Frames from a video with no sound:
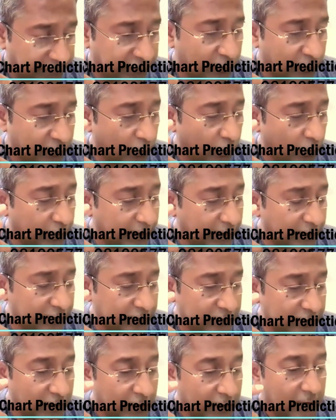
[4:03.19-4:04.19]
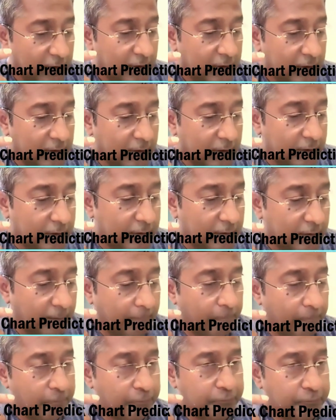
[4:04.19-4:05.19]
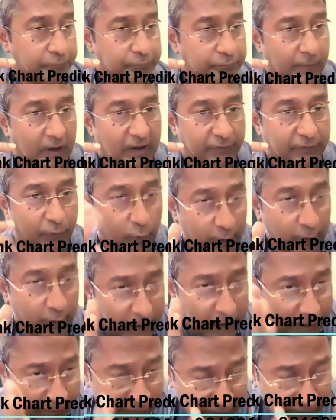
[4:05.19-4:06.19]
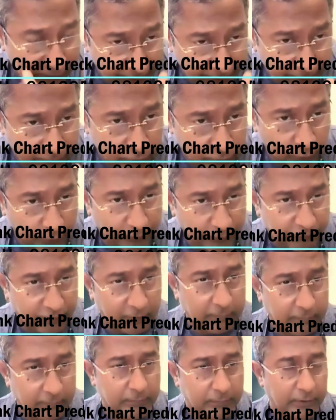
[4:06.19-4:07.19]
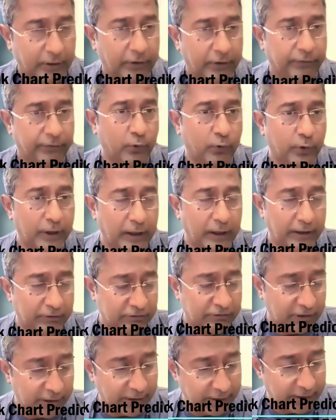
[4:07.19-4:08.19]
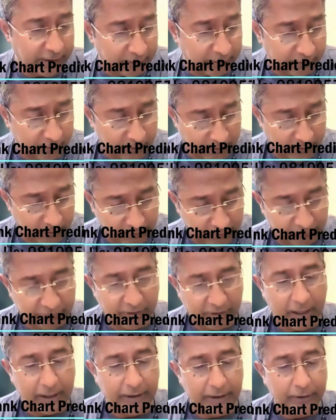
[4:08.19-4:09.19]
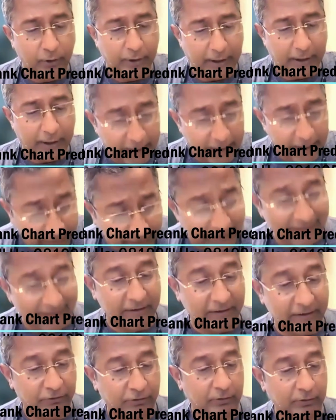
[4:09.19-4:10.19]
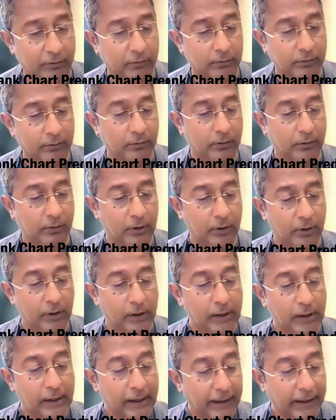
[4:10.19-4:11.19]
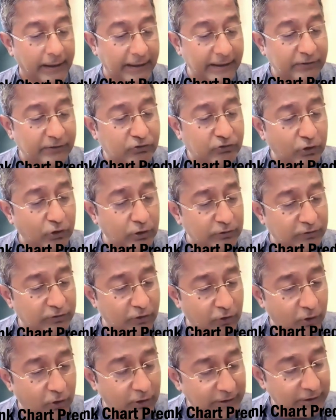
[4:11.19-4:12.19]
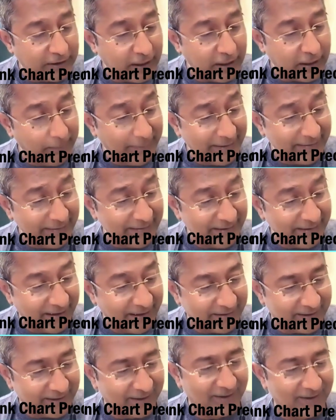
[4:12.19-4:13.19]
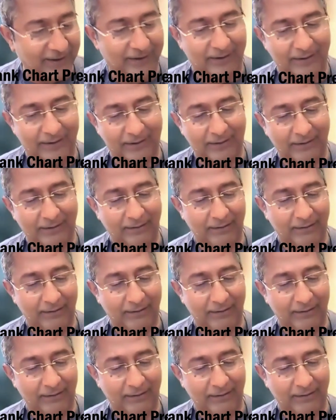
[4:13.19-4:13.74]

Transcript: If you notice, if you really study Hinduism, if you really study Christianity or any religion, rituals and all came in later.